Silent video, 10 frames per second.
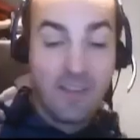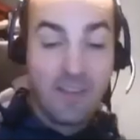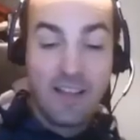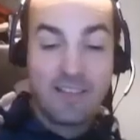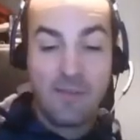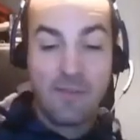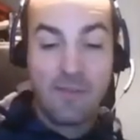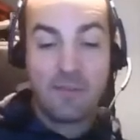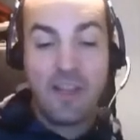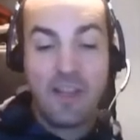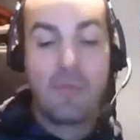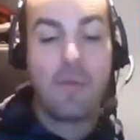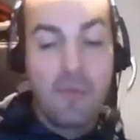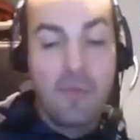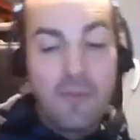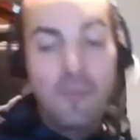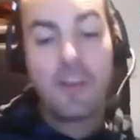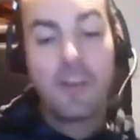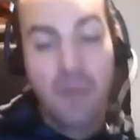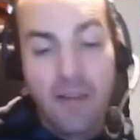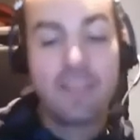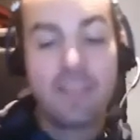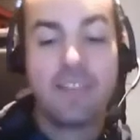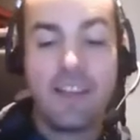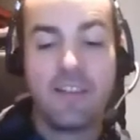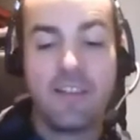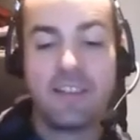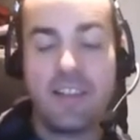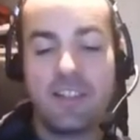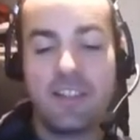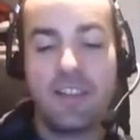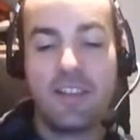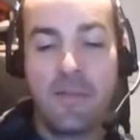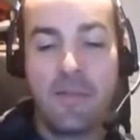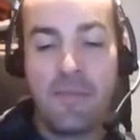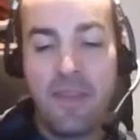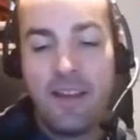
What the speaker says: the last DevOps chat when we were talking about containerization,